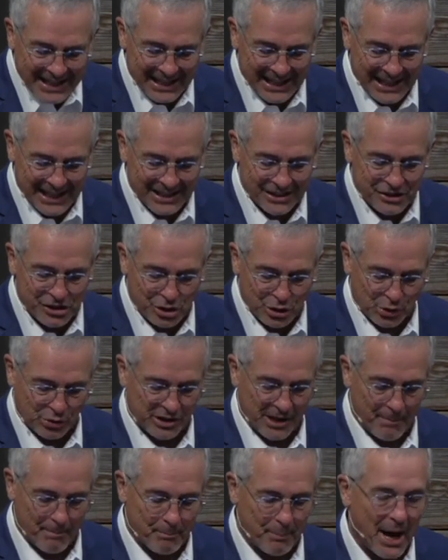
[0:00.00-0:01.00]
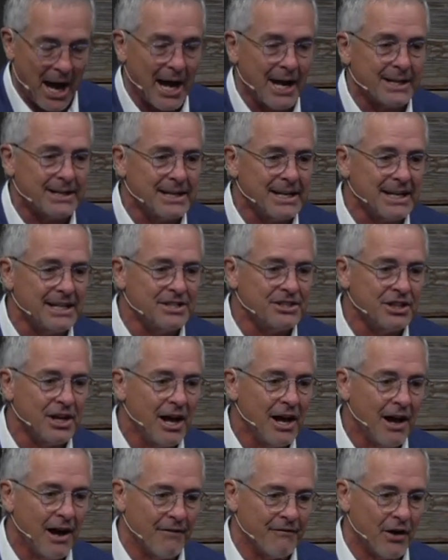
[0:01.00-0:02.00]
into the bondage
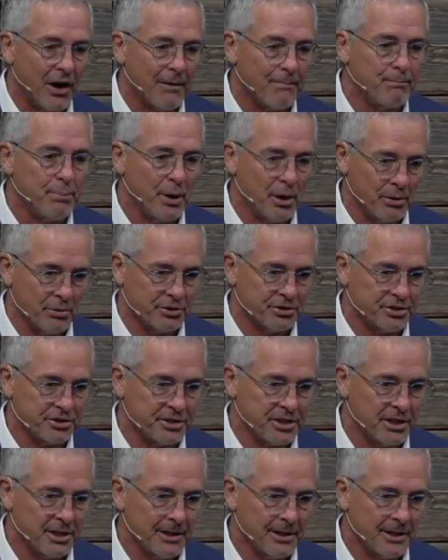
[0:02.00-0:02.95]
of our post.